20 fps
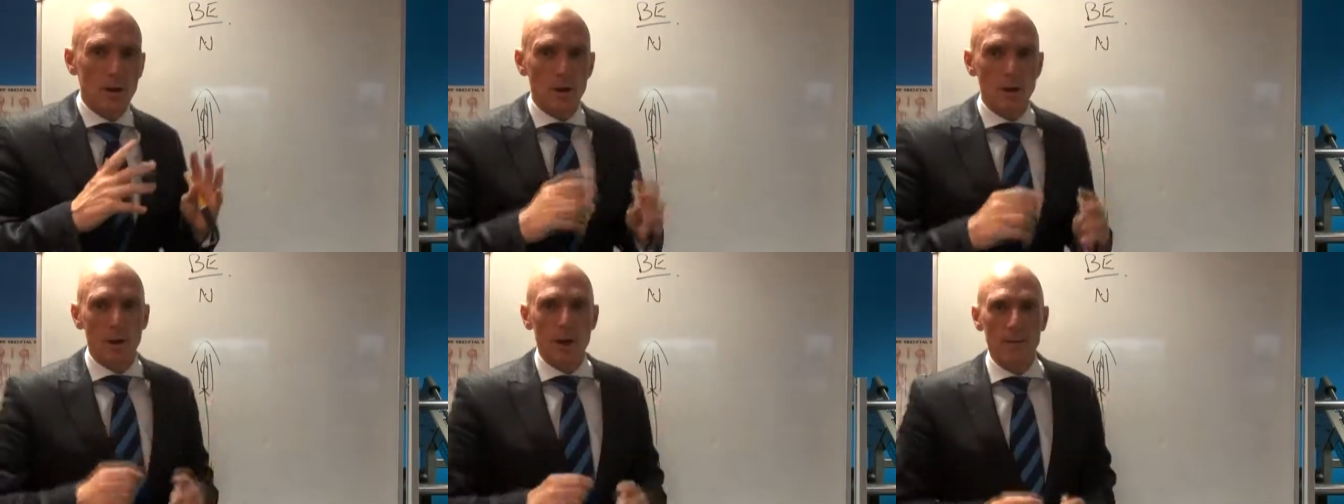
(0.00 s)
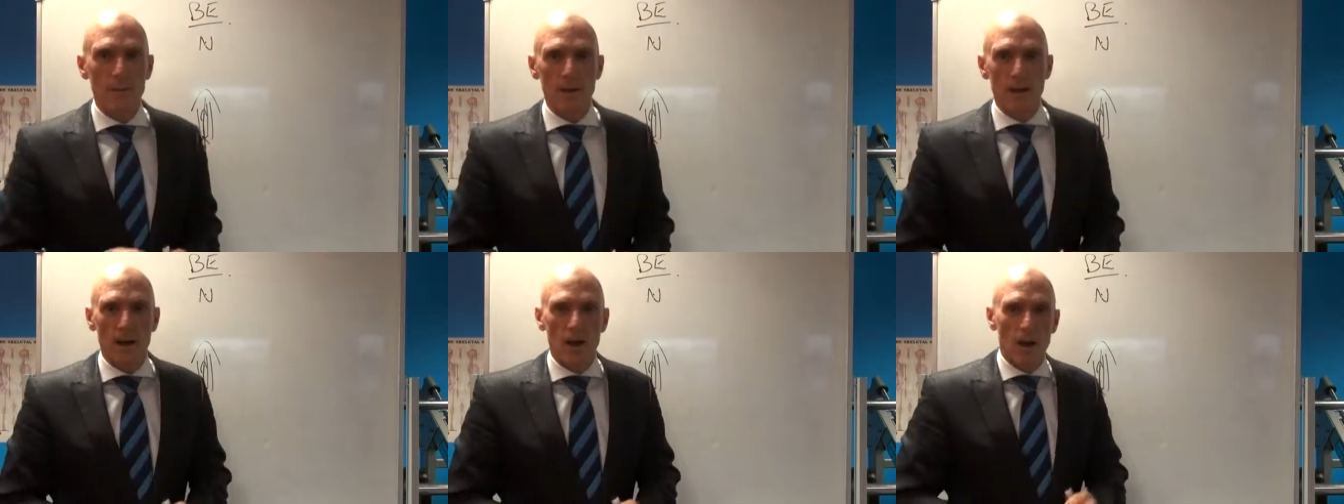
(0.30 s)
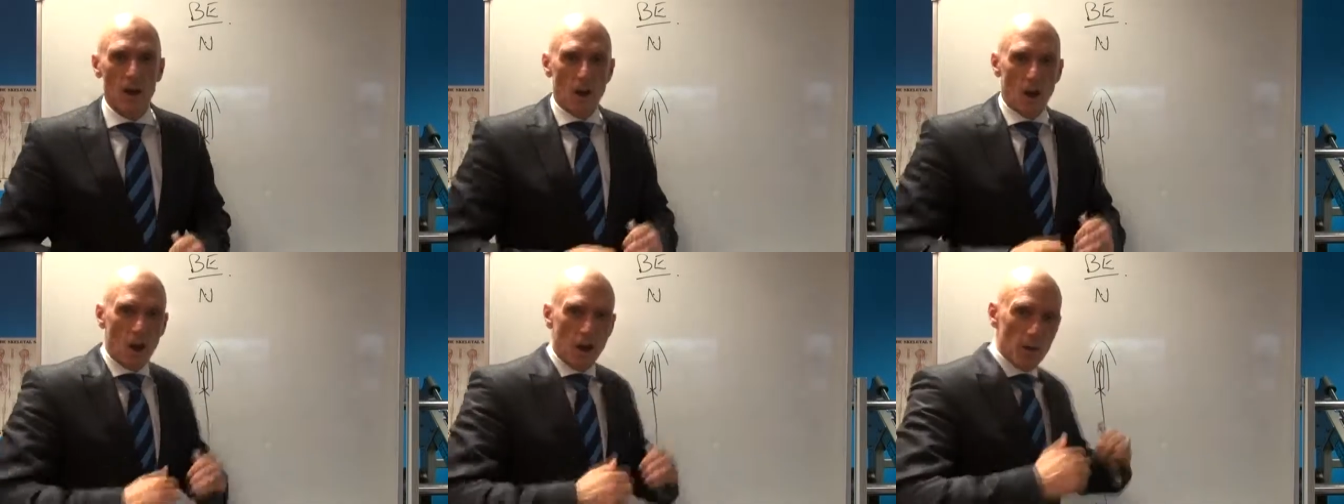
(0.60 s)
climber,
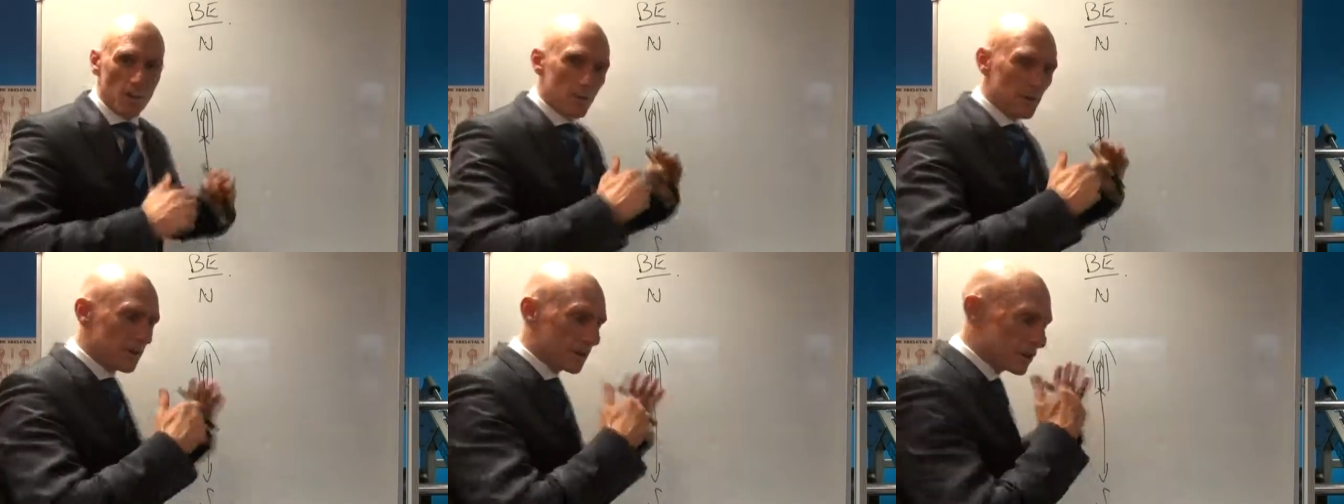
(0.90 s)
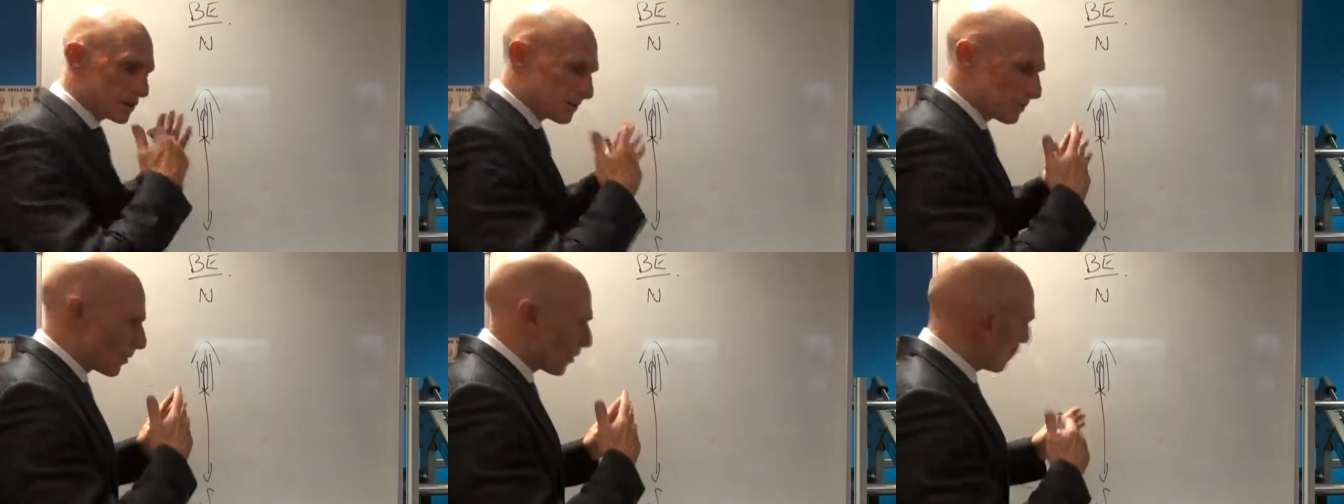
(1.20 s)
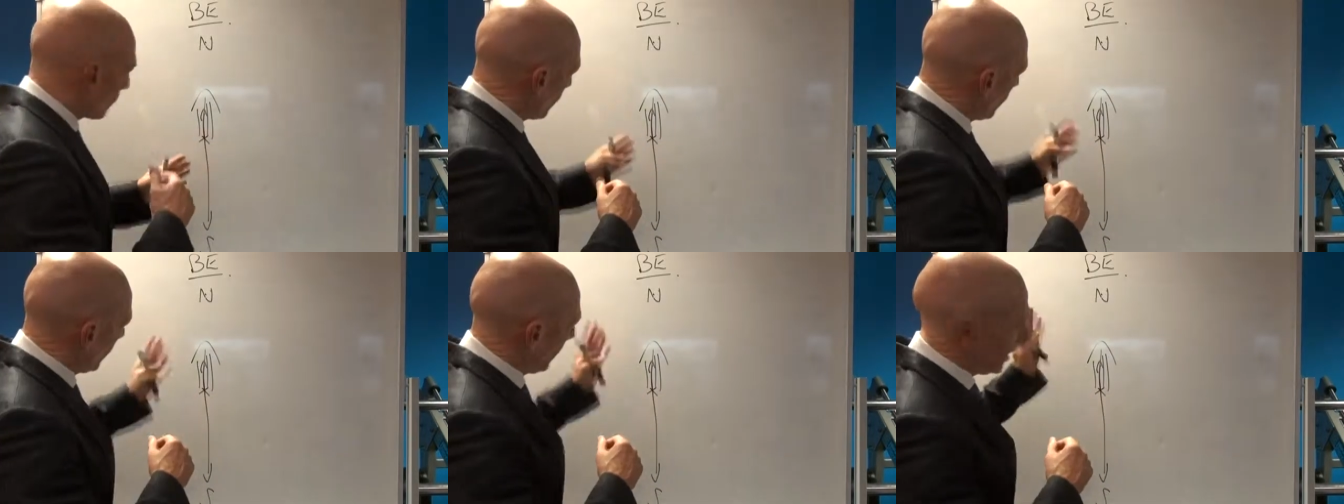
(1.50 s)
I'm an
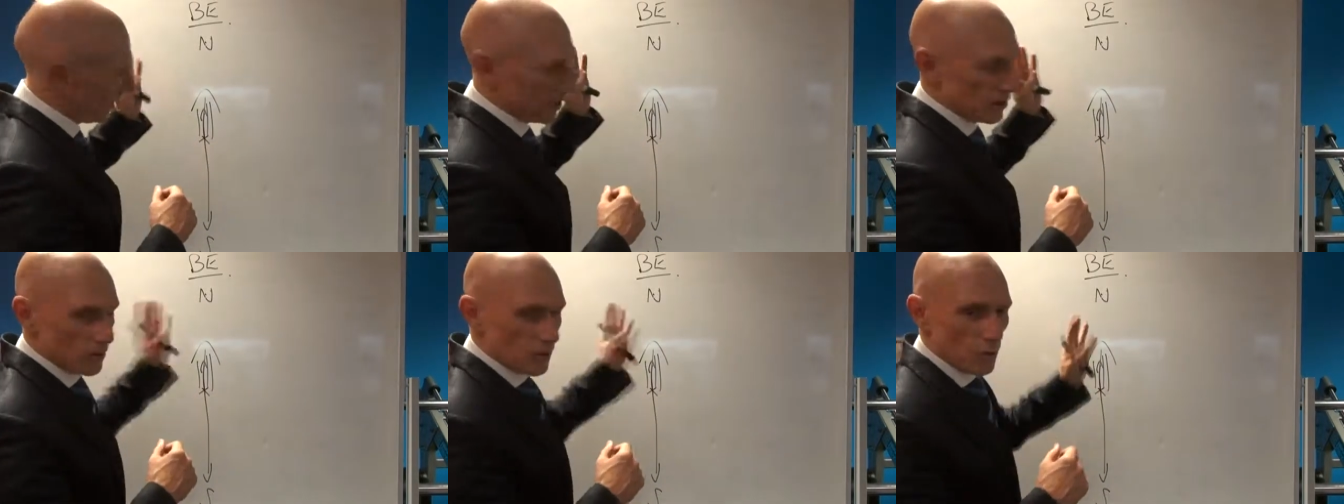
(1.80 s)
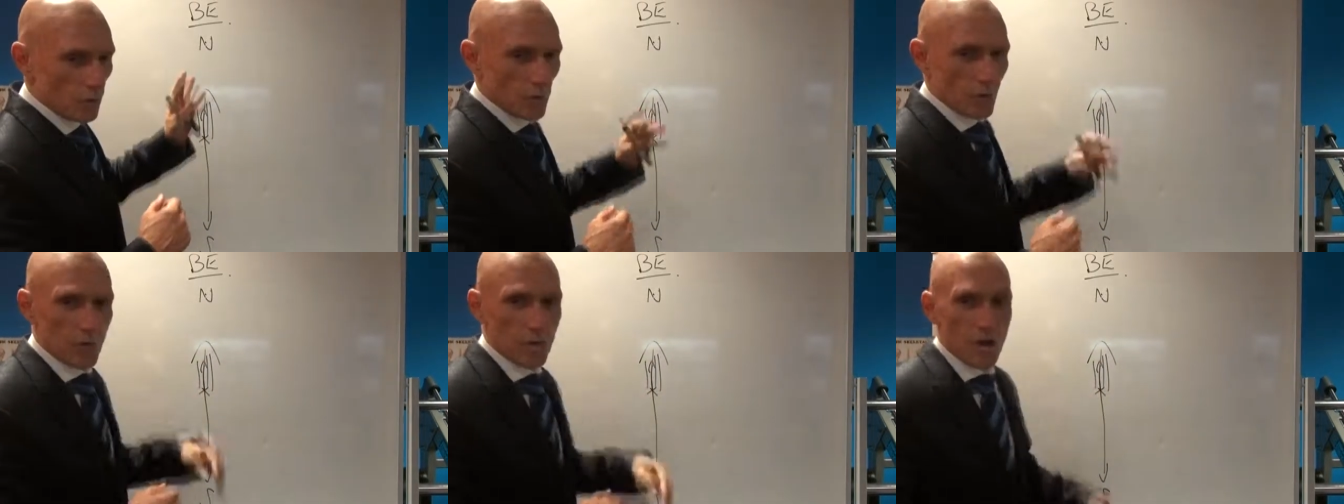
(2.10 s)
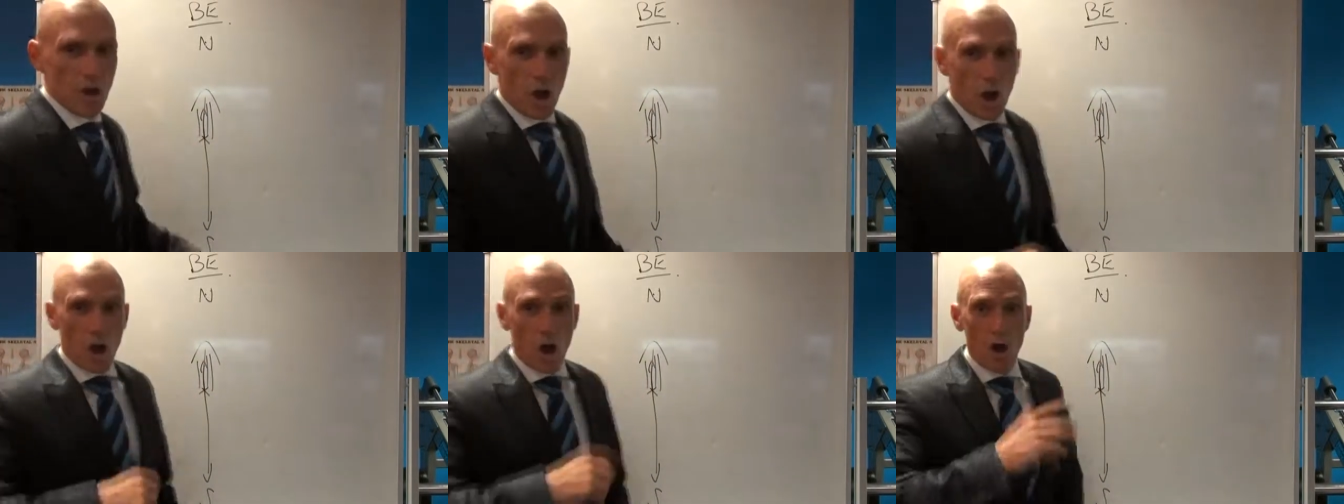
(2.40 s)
explorer heading north,
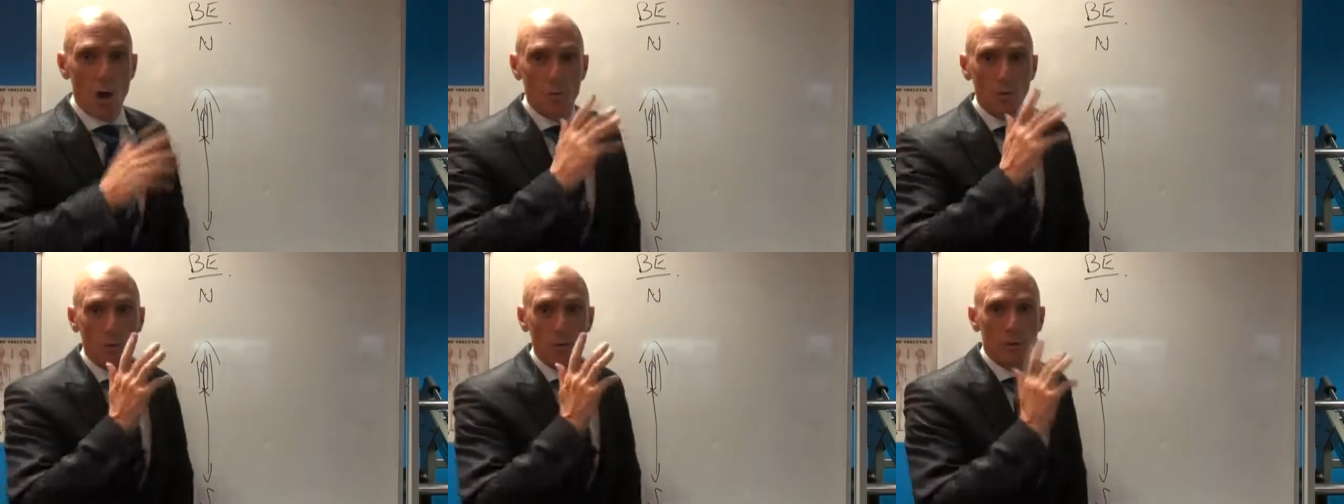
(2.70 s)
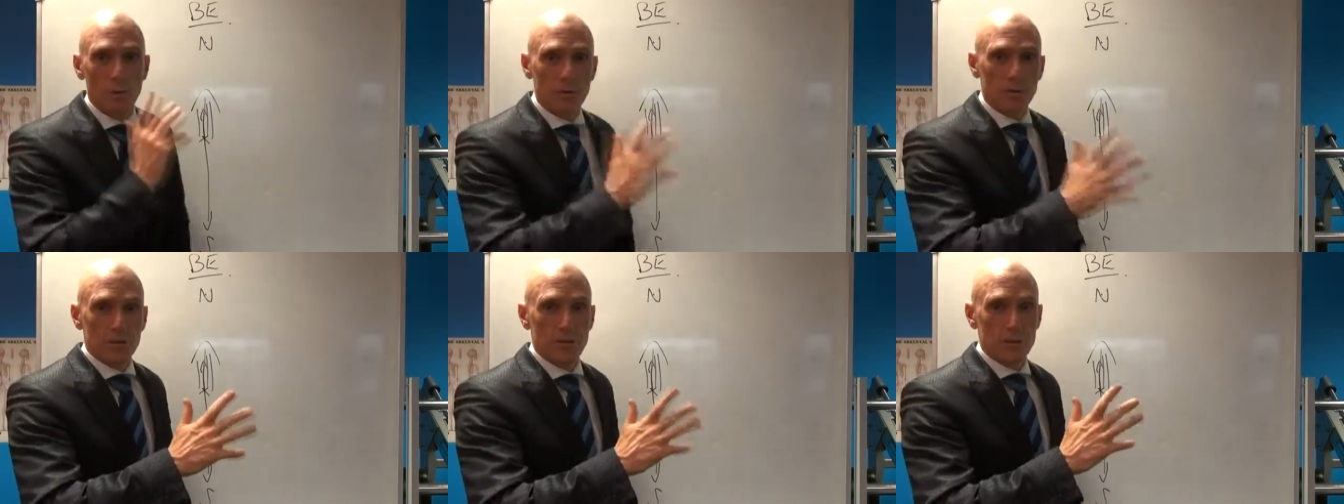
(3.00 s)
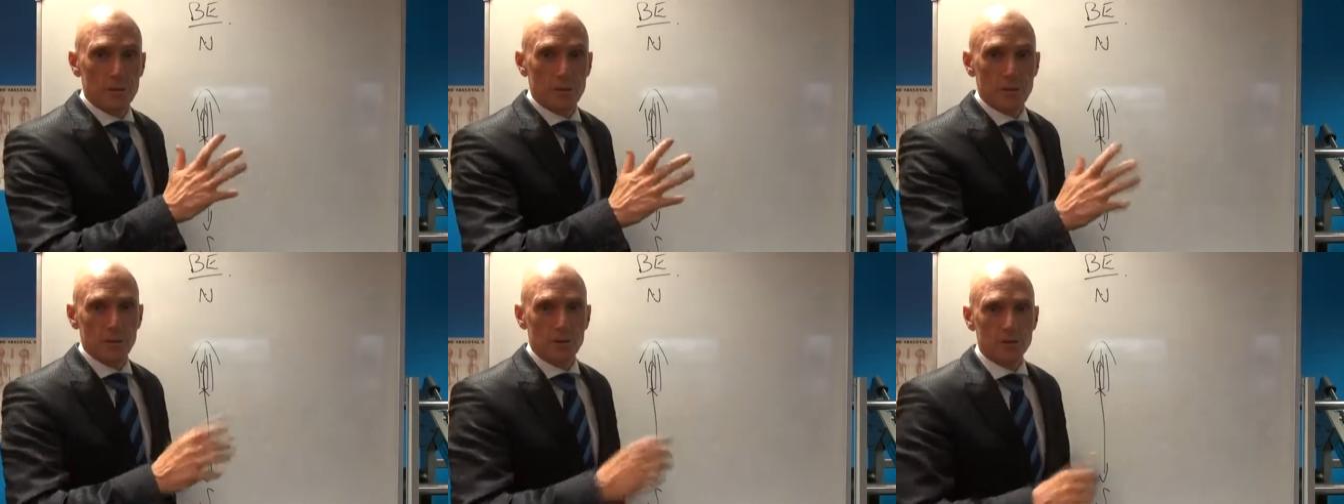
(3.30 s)
I'm a
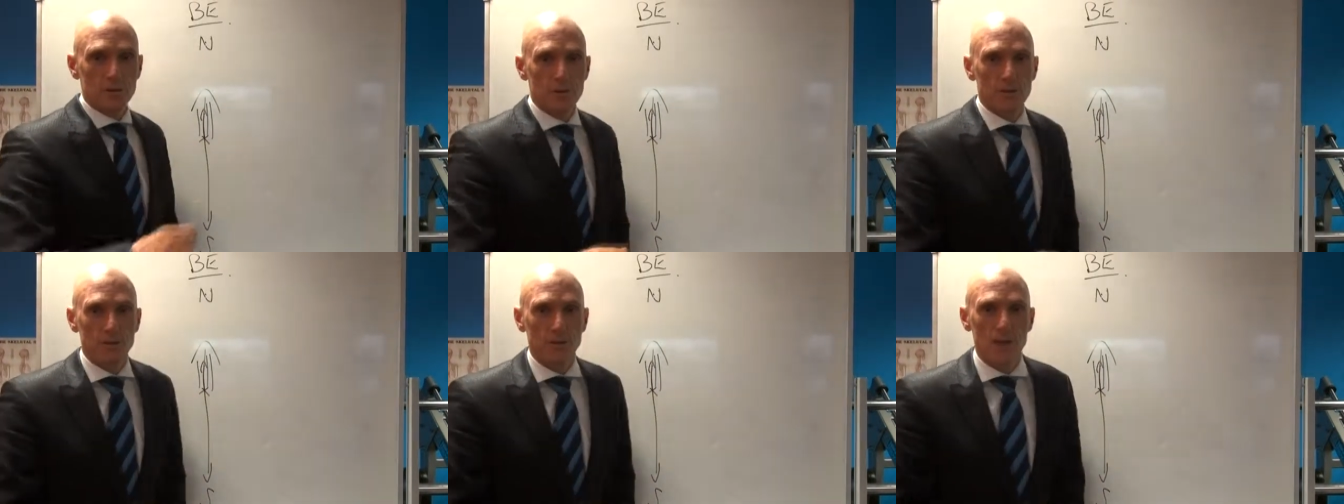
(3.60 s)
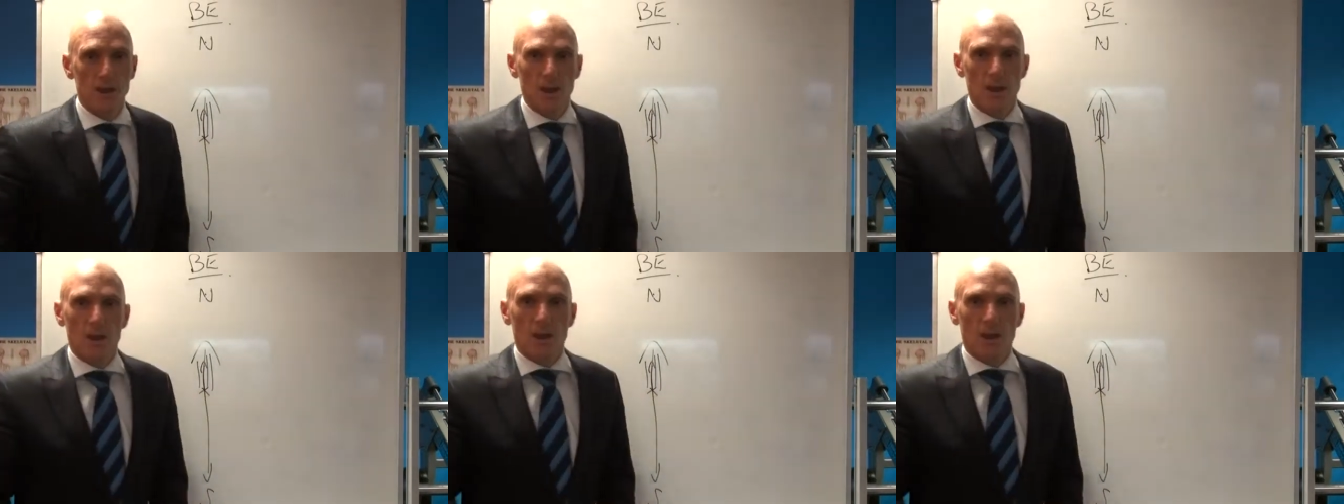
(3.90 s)
wealthy person.